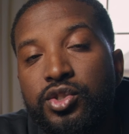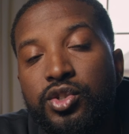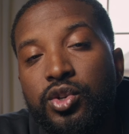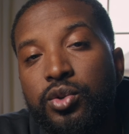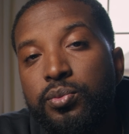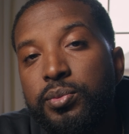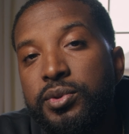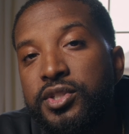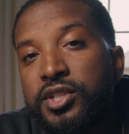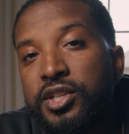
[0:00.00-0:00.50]
so you
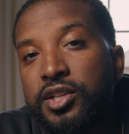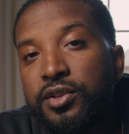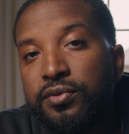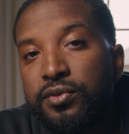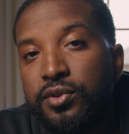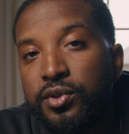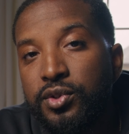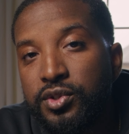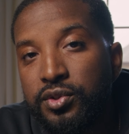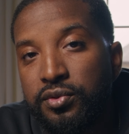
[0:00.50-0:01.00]
don't miss any
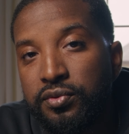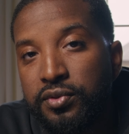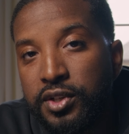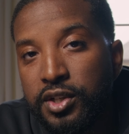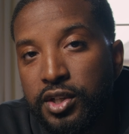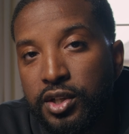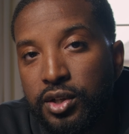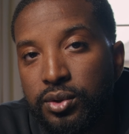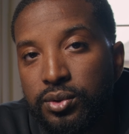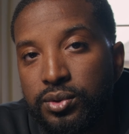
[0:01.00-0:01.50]
future
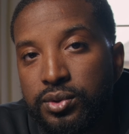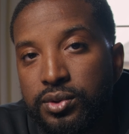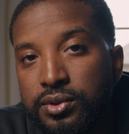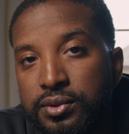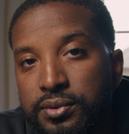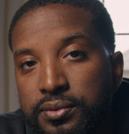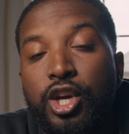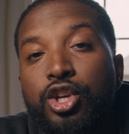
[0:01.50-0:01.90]
videos.